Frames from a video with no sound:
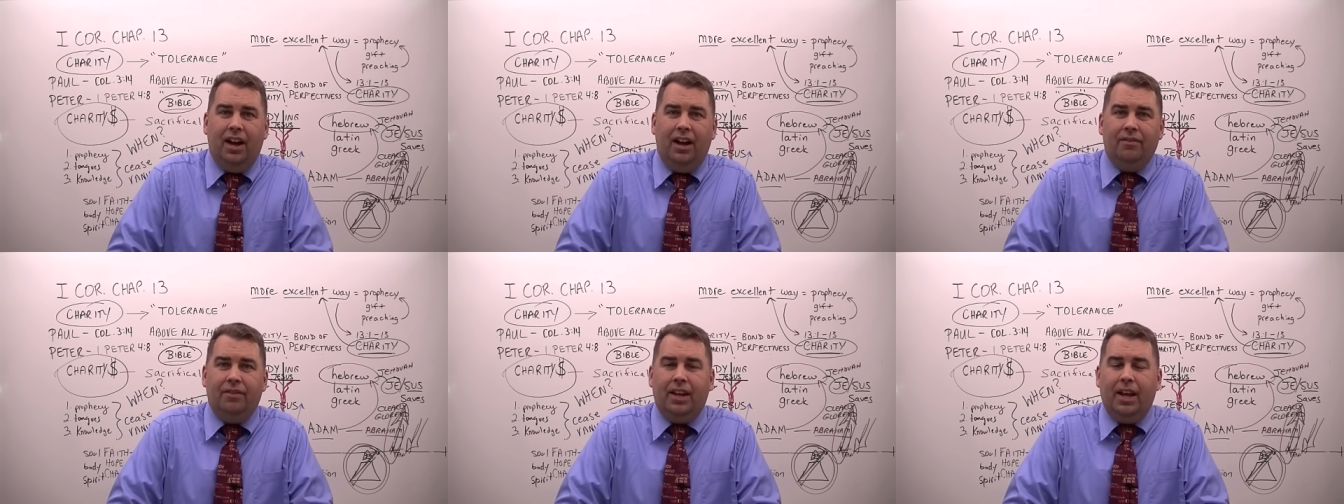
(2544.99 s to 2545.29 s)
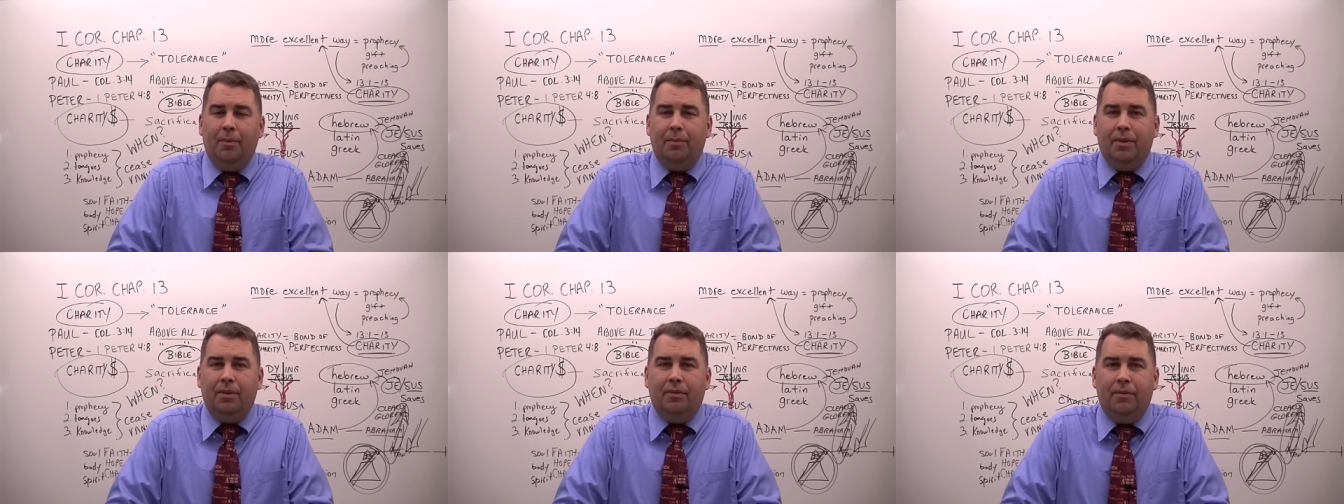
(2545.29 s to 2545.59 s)
I've
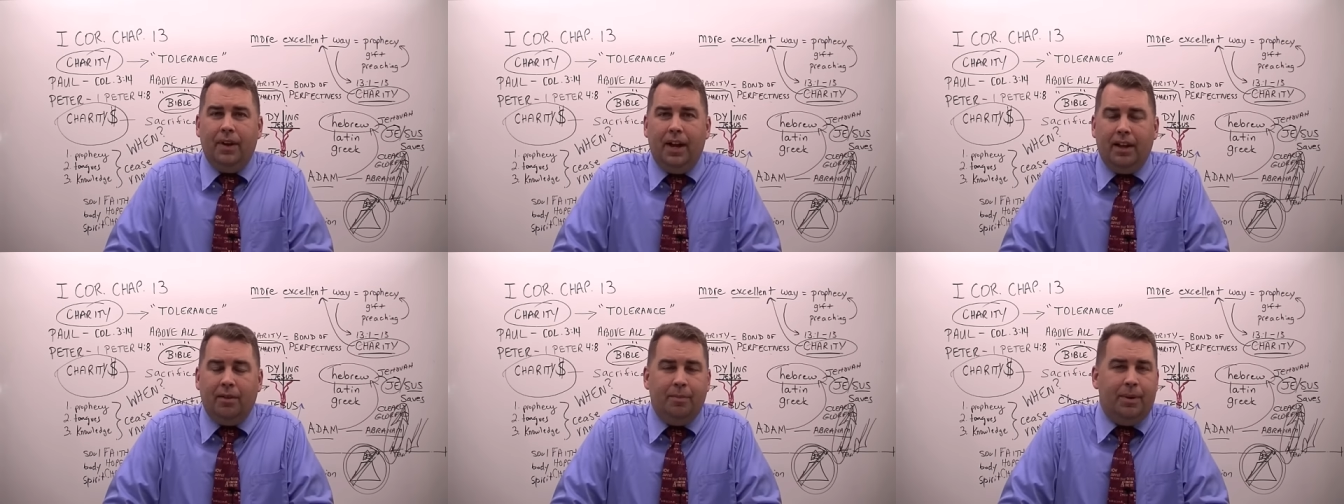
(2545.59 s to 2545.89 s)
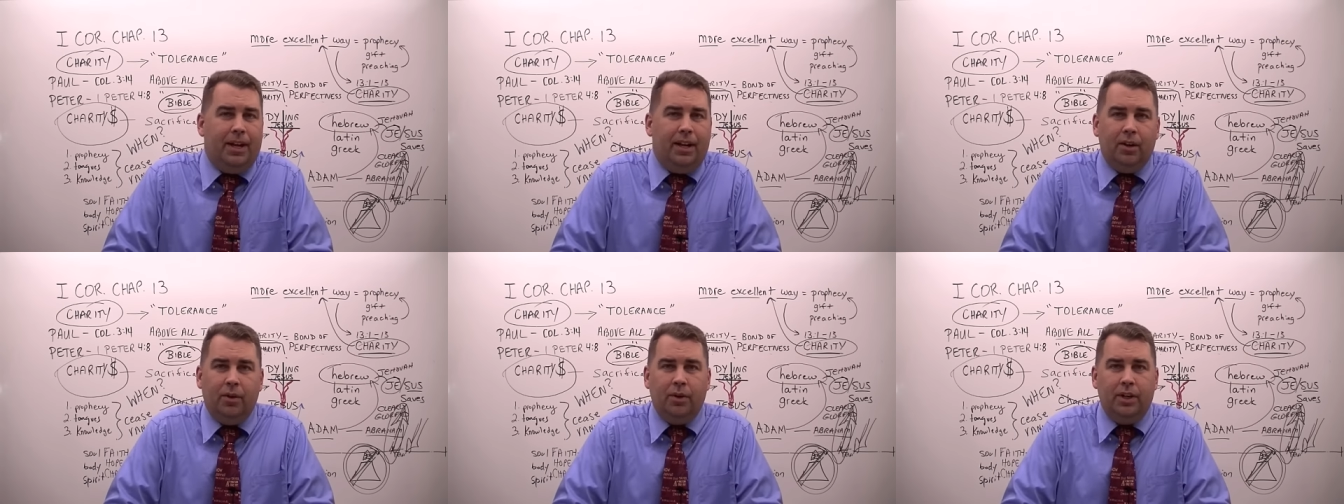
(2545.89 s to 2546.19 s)
kept the
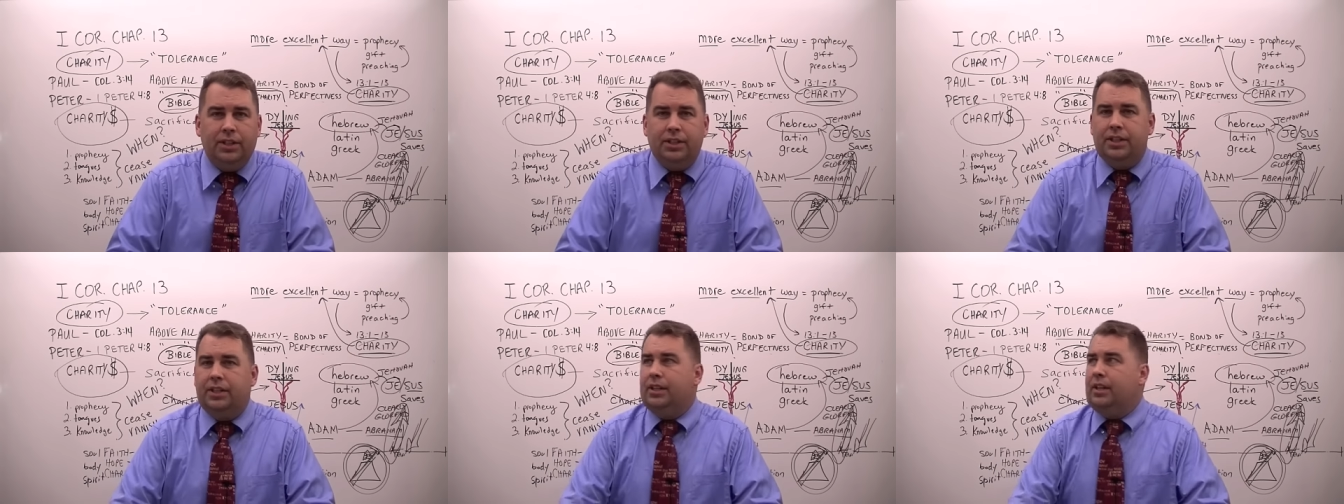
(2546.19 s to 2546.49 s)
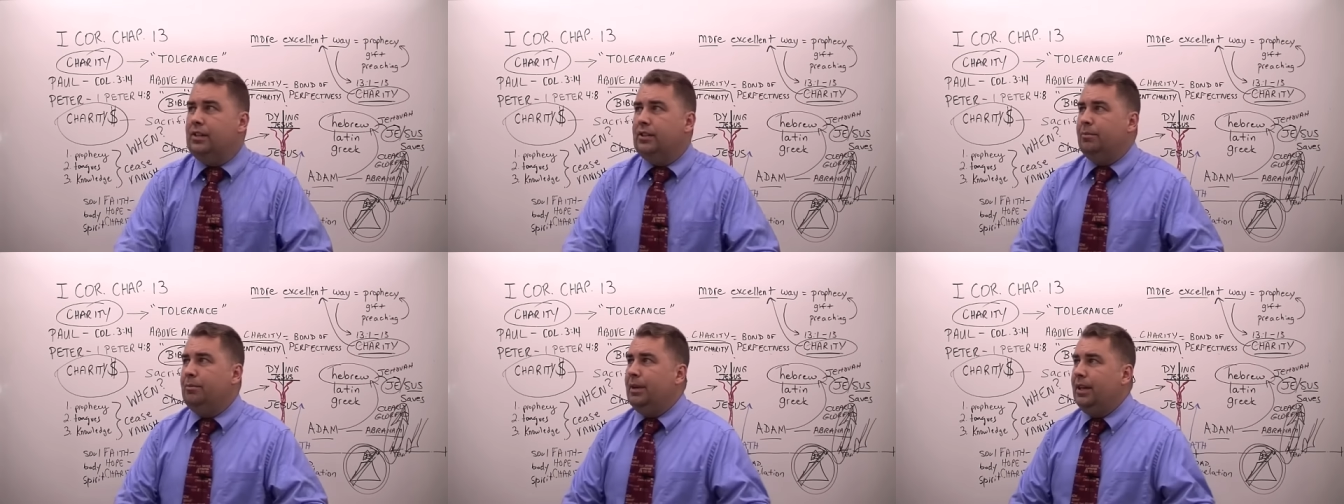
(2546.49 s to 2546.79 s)
faith. Being a Christian
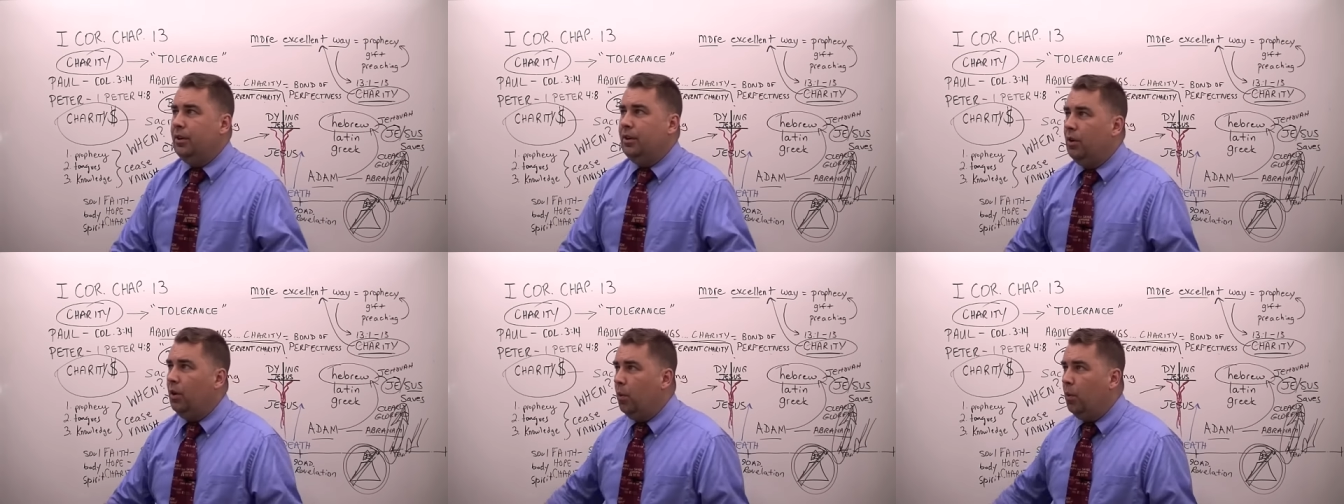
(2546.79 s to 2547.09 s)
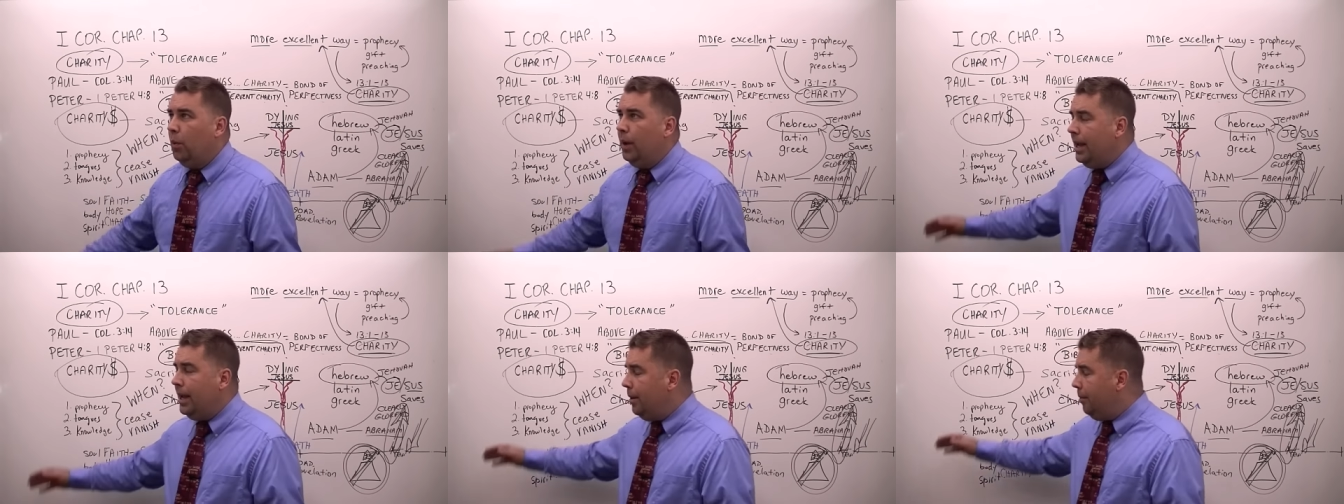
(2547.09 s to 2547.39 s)
doesn't mean you're
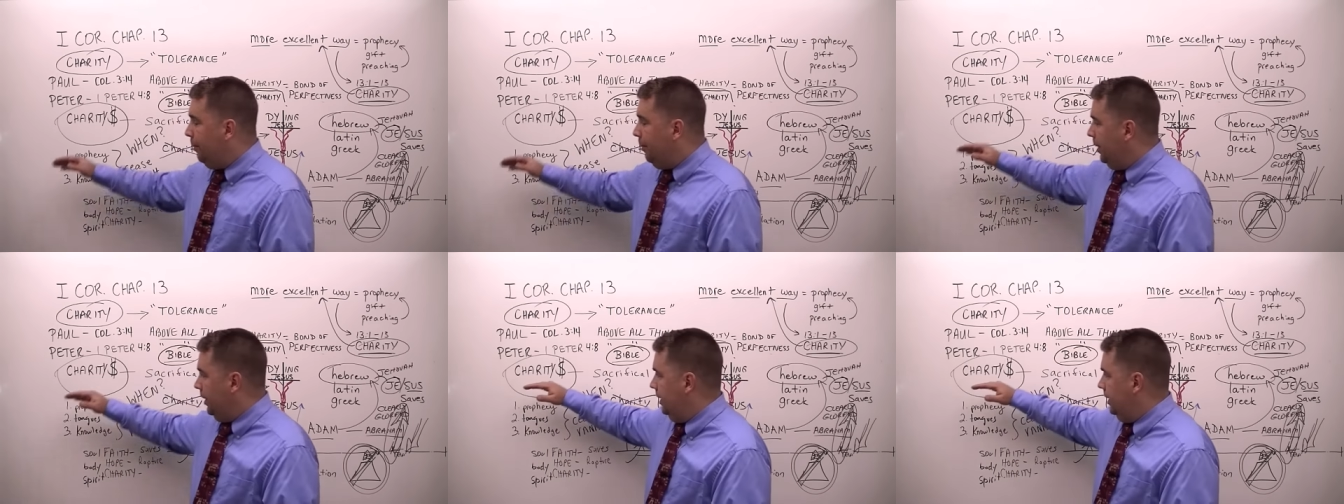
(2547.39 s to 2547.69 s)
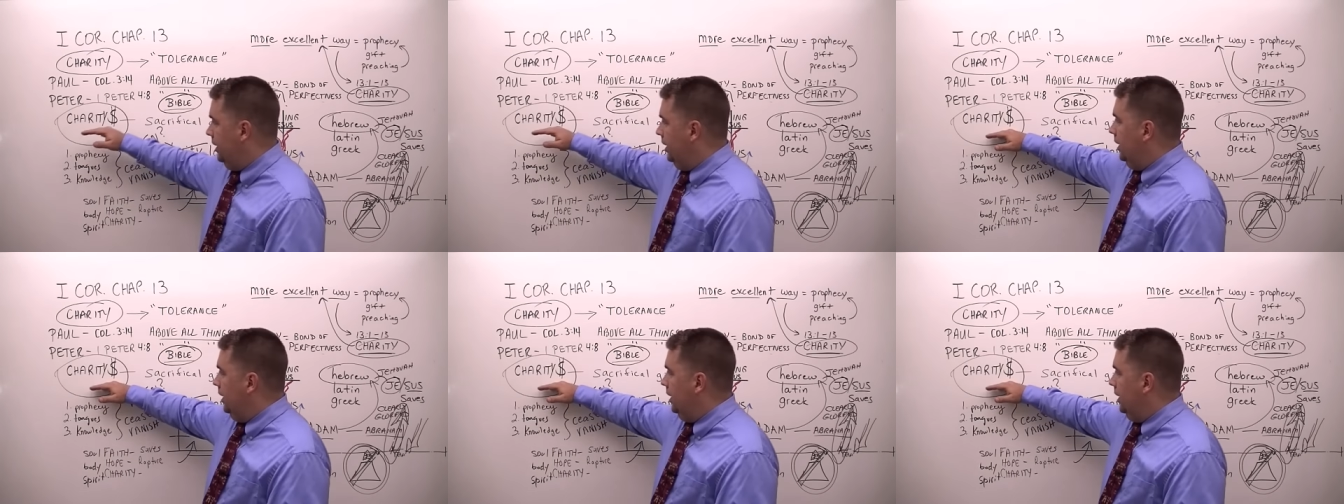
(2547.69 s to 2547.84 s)
a wimp,